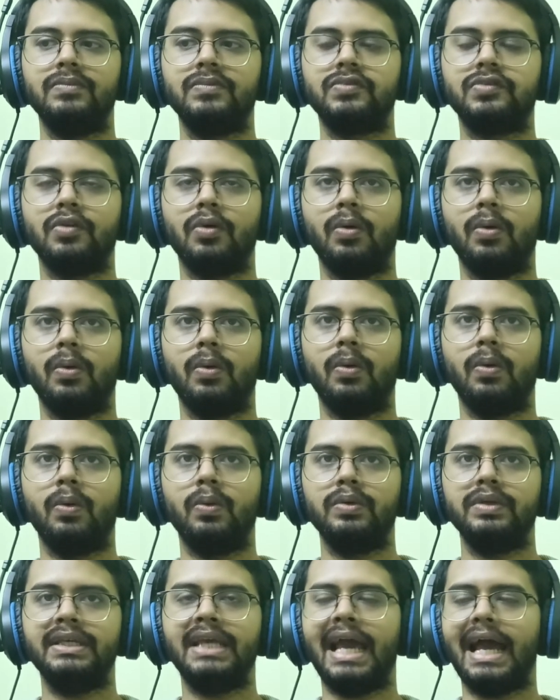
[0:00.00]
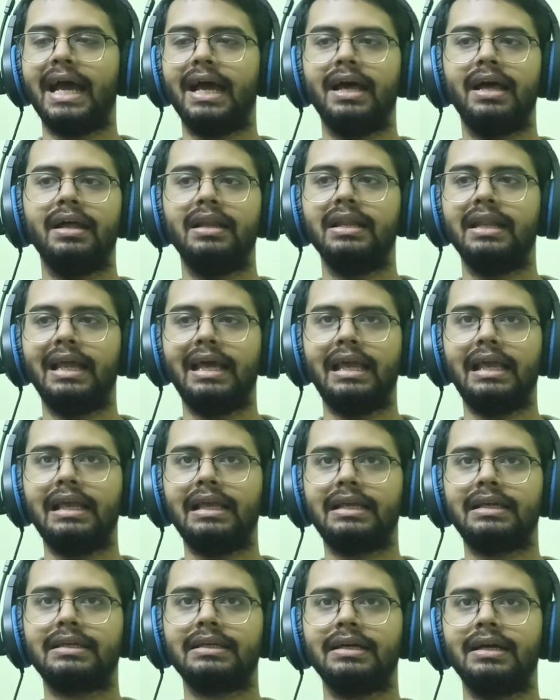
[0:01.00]
So yeah,
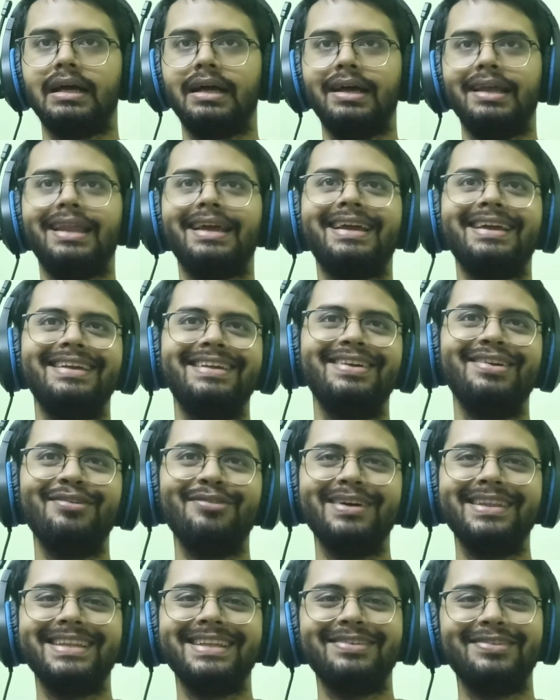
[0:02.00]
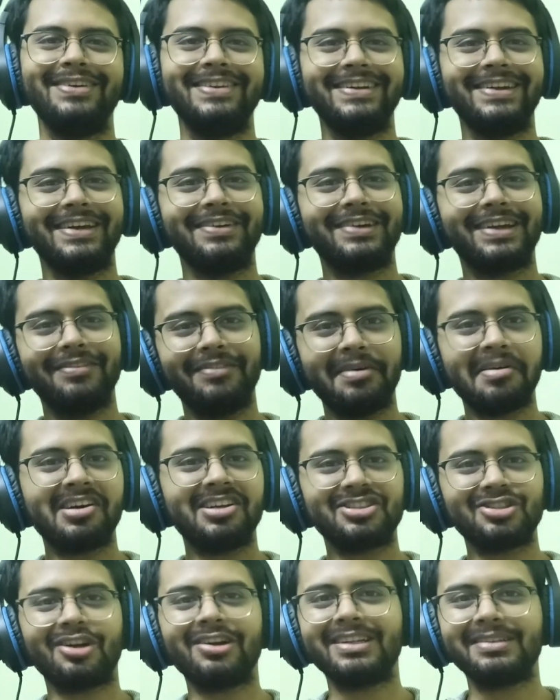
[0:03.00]
like like, you know, when
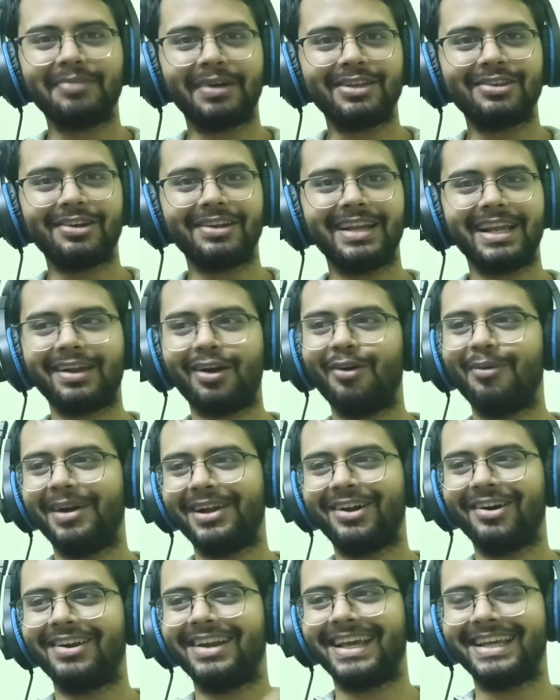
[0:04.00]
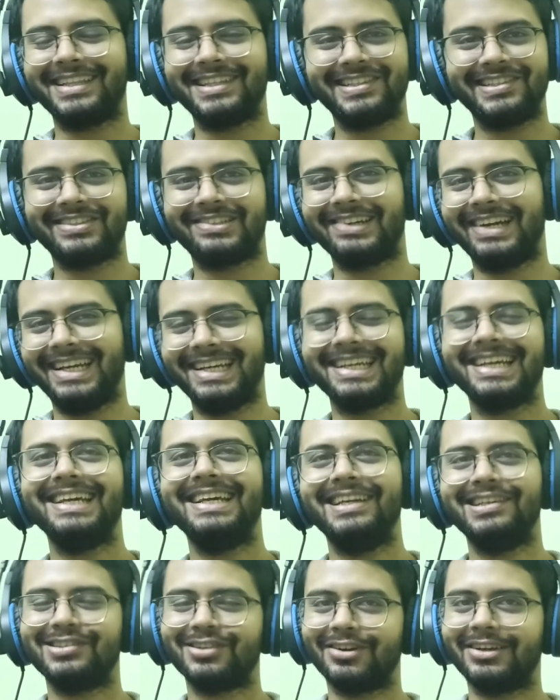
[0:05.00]
Rebecca shot him, I thought like, oh my god, like this is
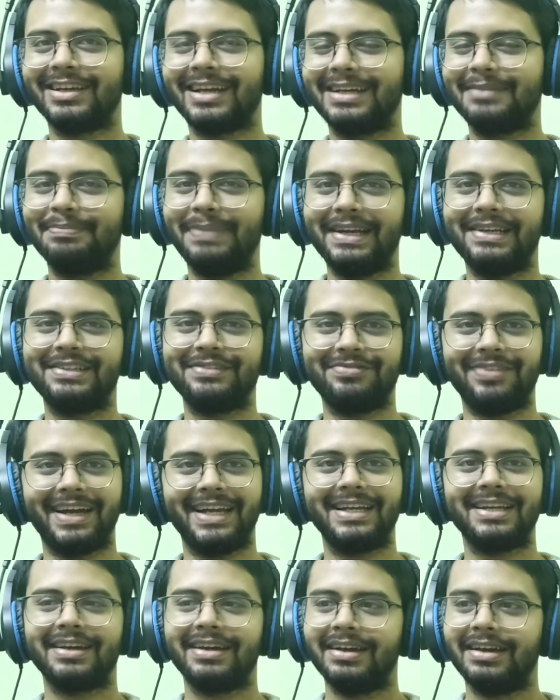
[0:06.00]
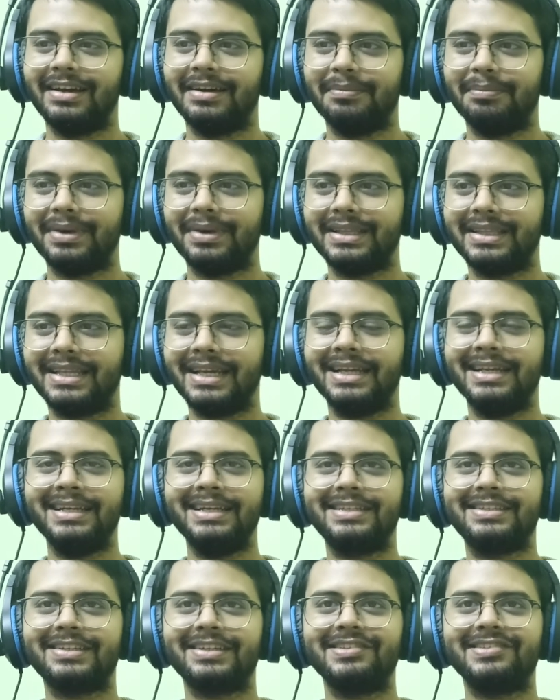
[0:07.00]
great, he's going to get petrified. But then
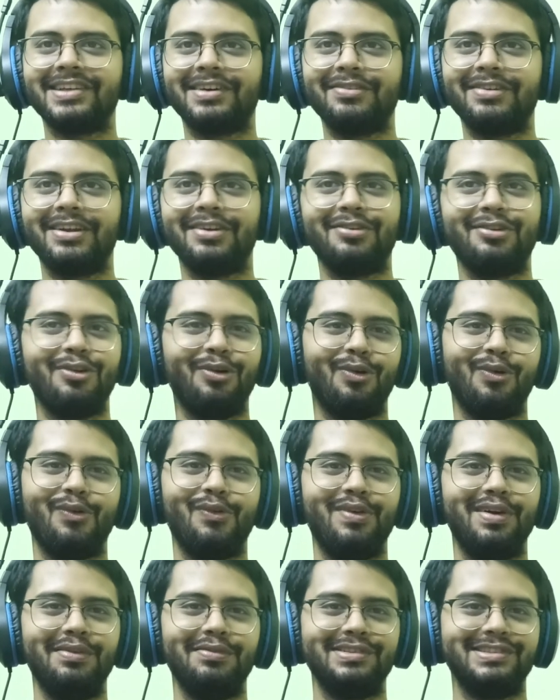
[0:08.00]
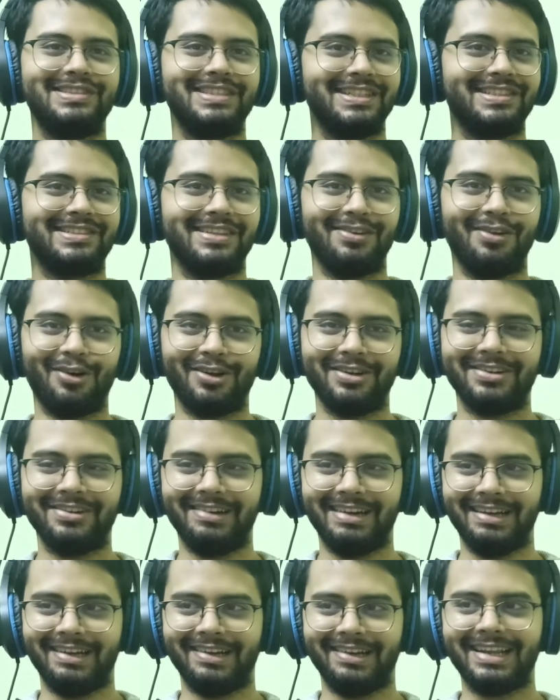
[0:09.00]
it turns out that no, it was just an
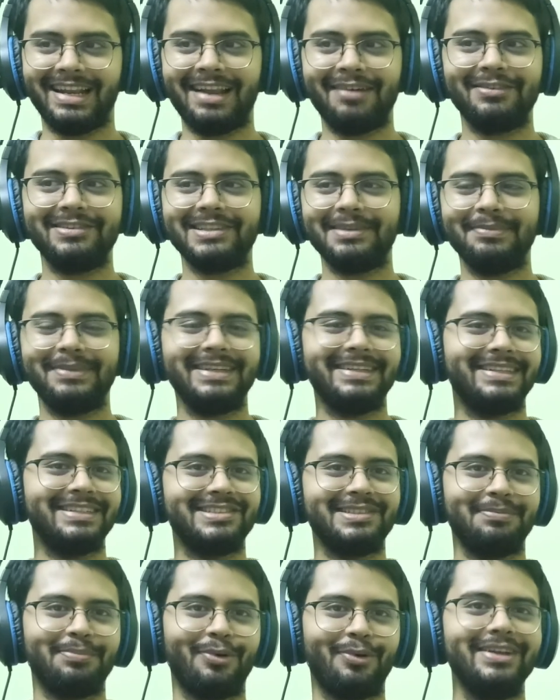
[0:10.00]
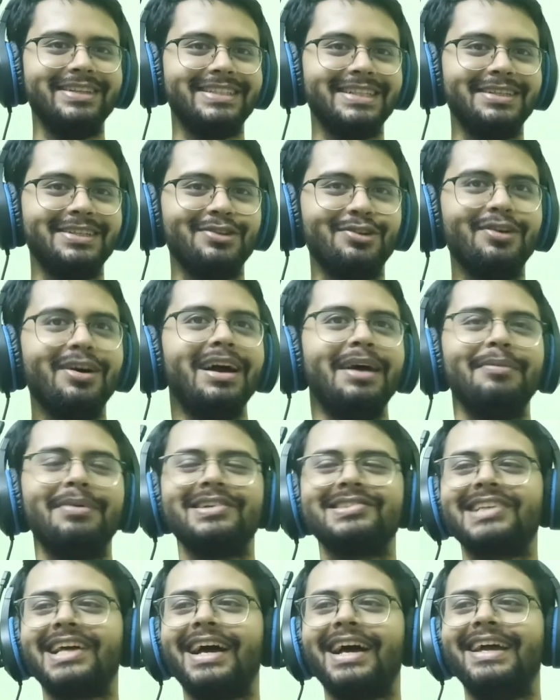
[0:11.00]
ordinary gun, and I was a bit disappointed, you know,
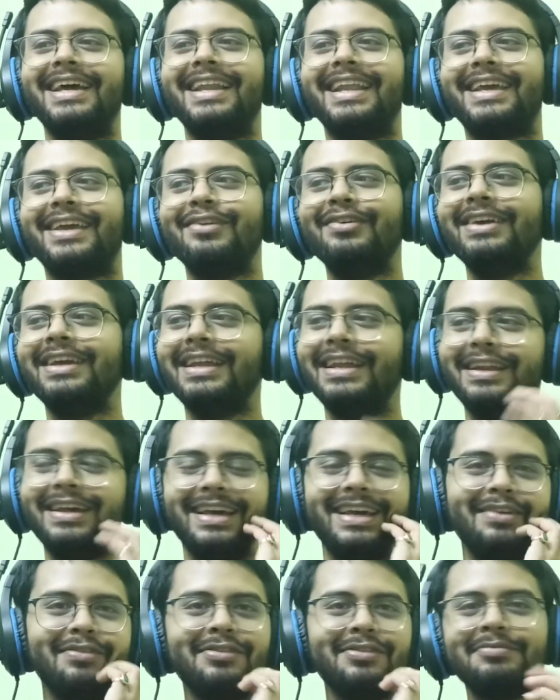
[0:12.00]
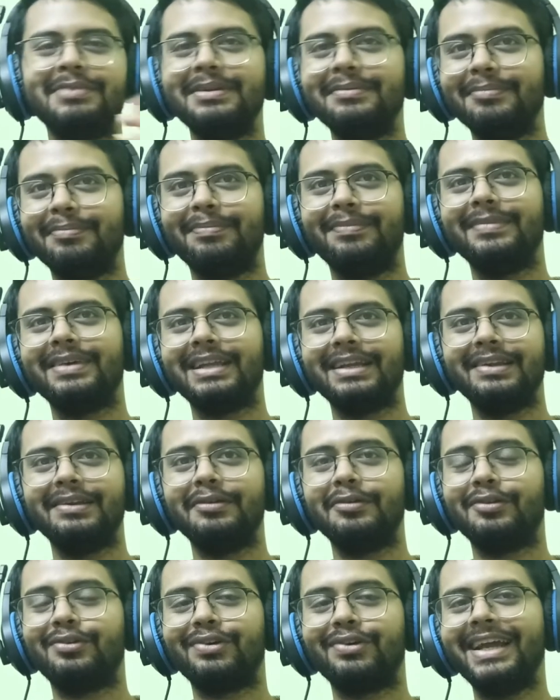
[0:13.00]
because I, like, you know, it would have
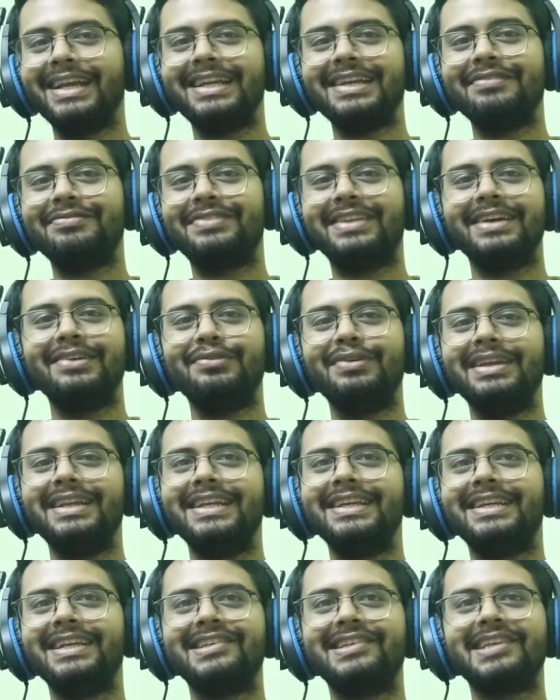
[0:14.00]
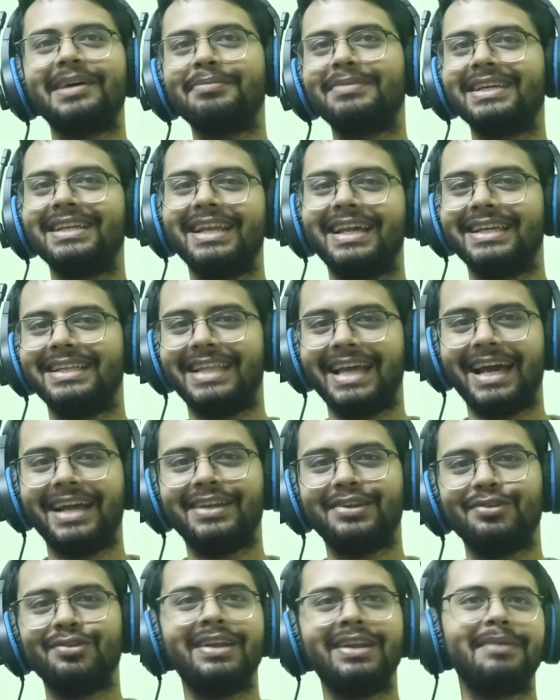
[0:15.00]
been great if they really did something like
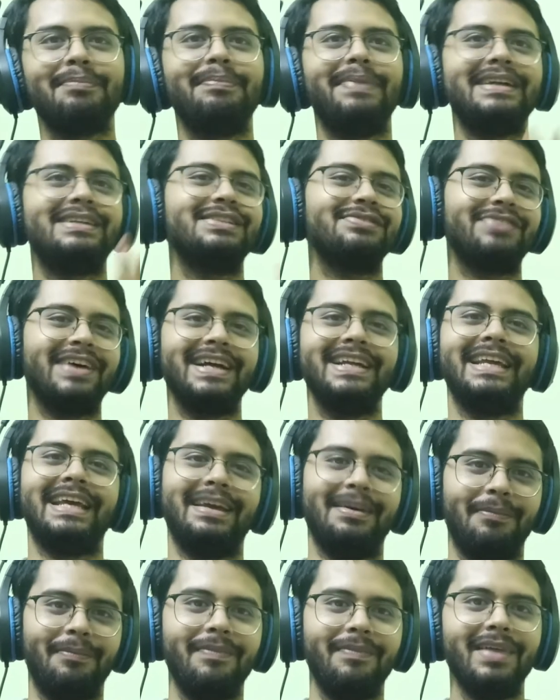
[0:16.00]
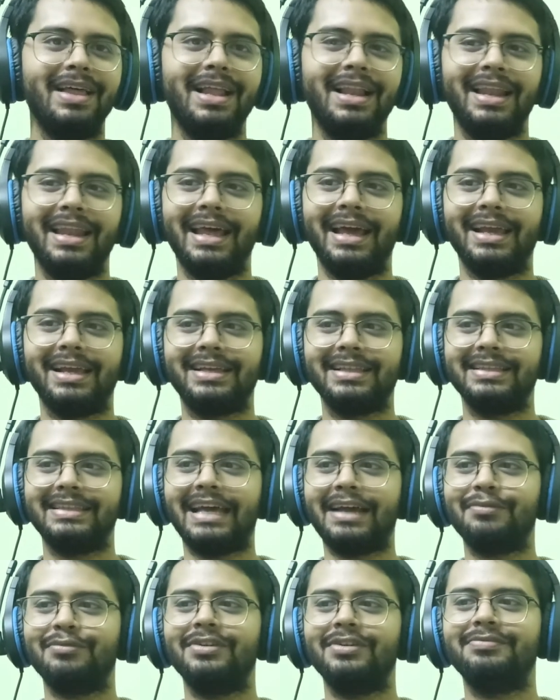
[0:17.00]
that, you know, like petrified him. Like,
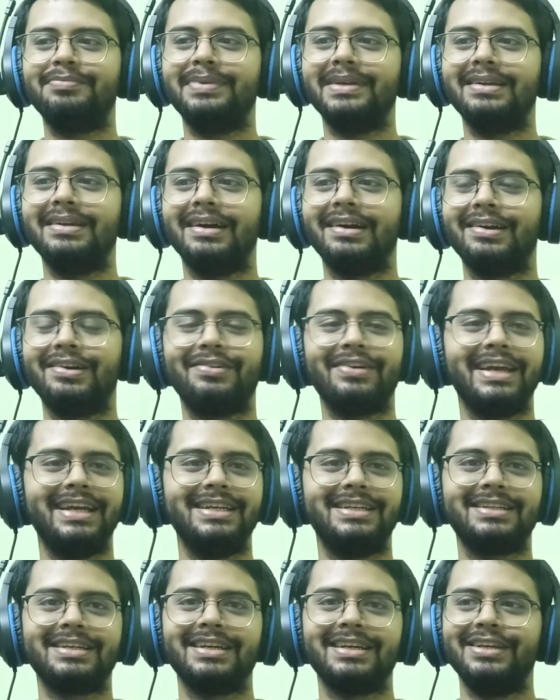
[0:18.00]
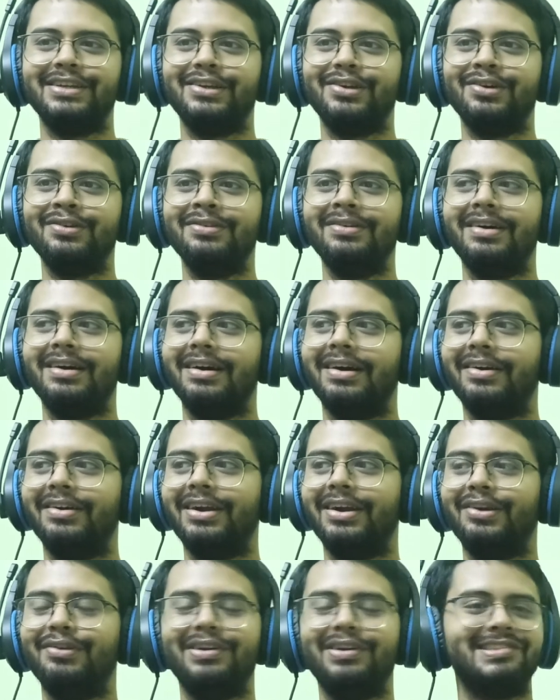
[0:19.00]
that would have been a great, you know,
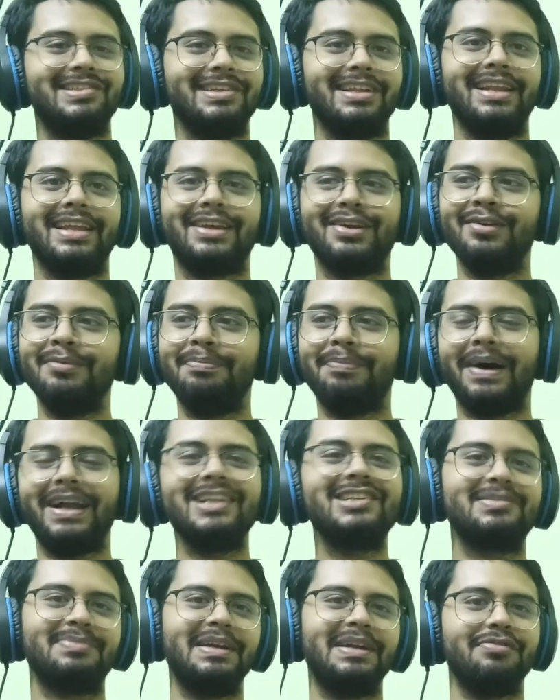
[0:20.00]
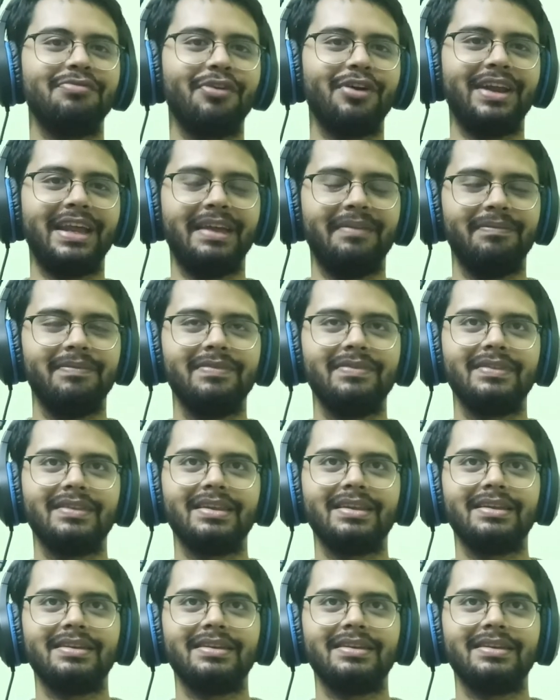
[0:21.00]
like, you know, punishment for him.